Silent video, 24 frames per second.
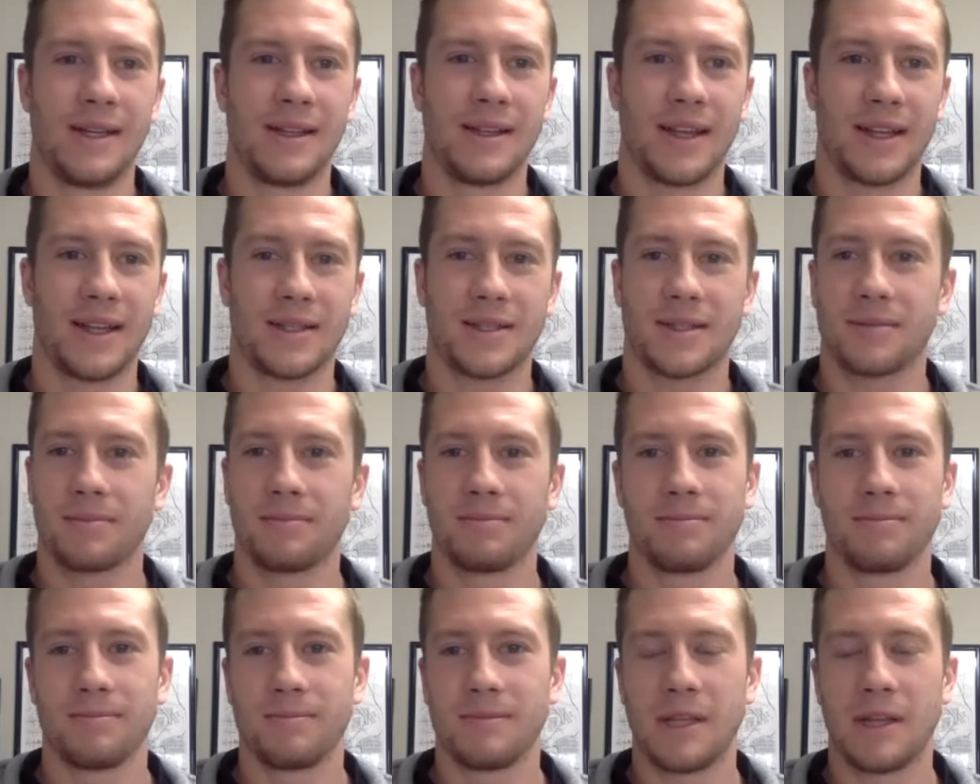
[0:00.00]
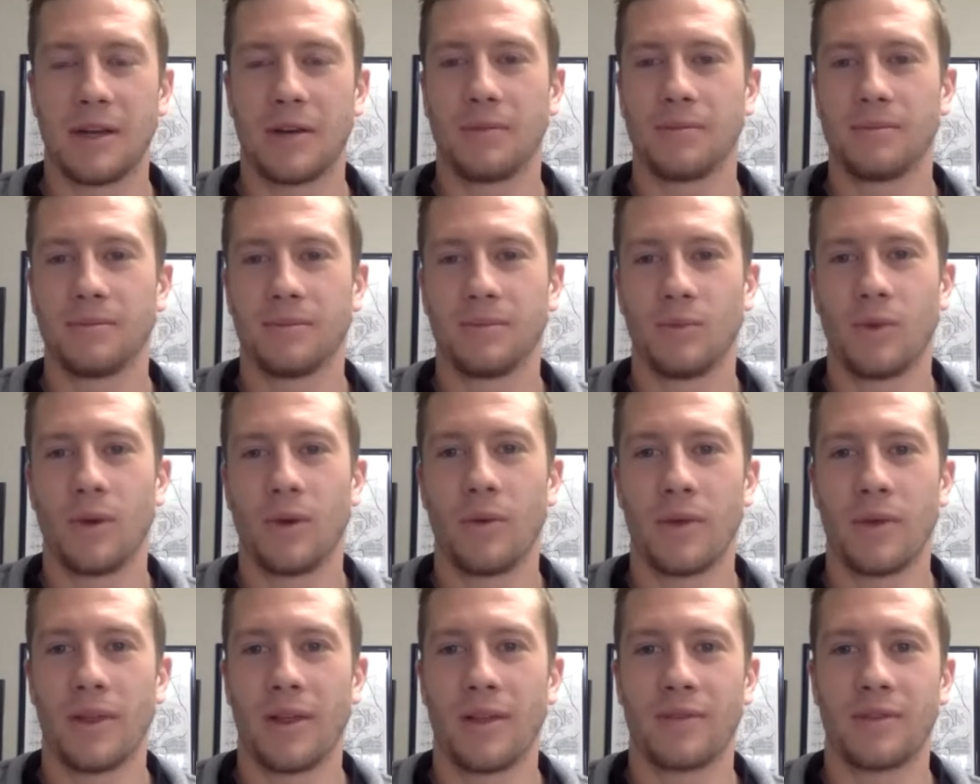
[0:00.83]
that's, what
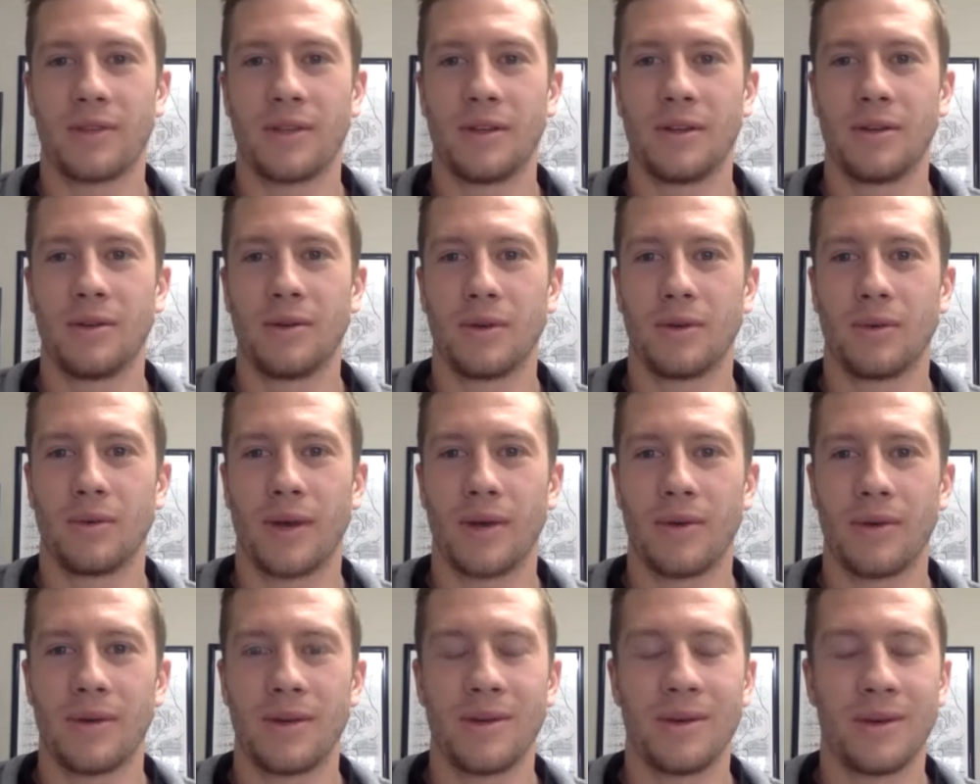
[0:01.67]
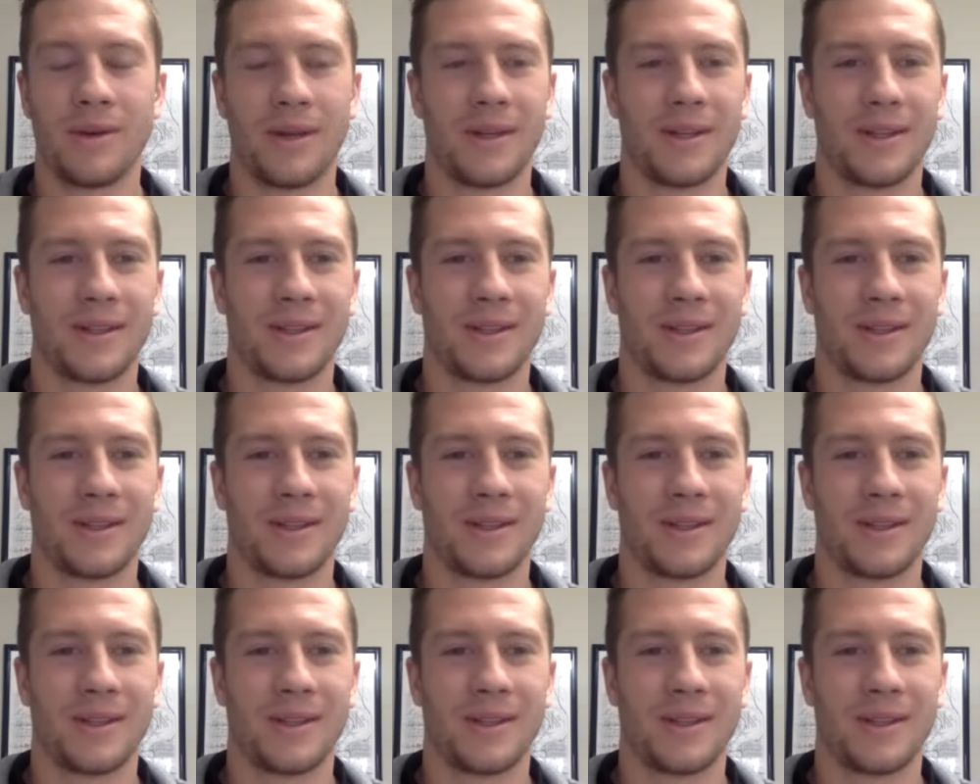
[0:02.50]
we love to do and why we do it.